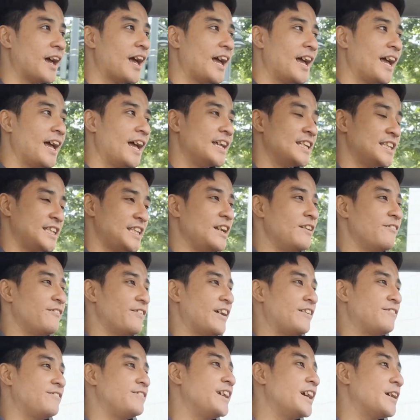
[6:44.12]
Seal
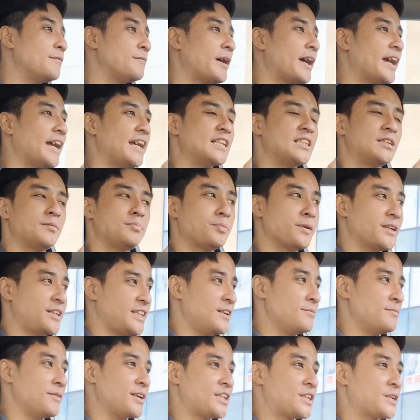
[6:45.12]
5 DMI, is
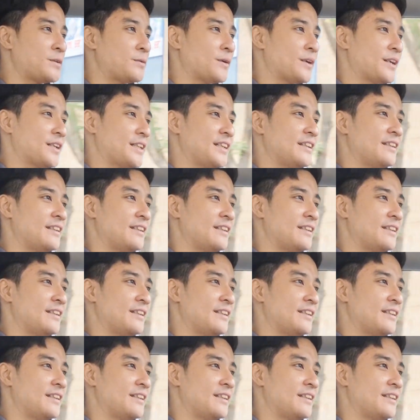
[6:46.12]
pretty much worth it.